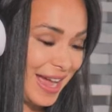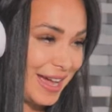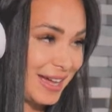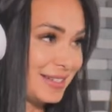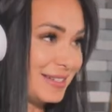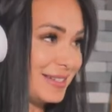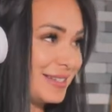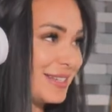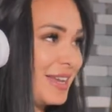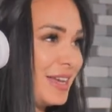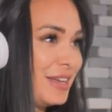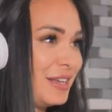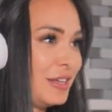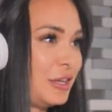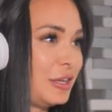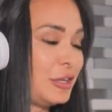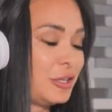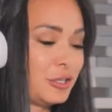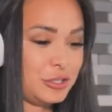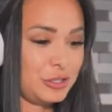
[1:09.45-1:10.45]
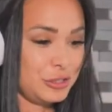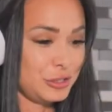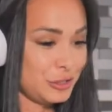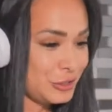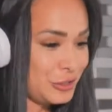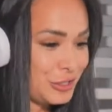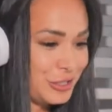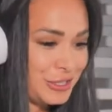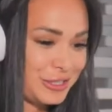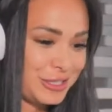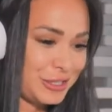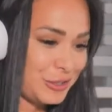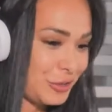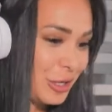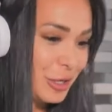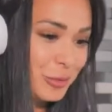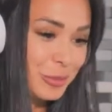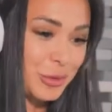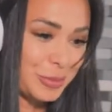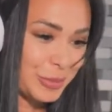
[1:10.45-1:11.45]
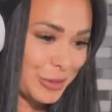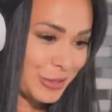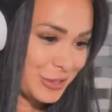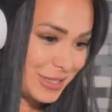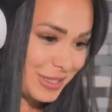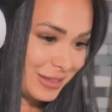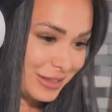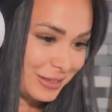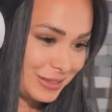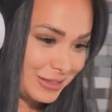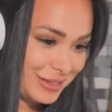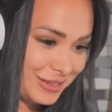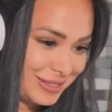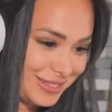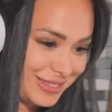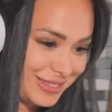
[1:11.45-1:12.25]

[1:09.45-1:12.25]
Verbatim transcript: And you're just an incredible person.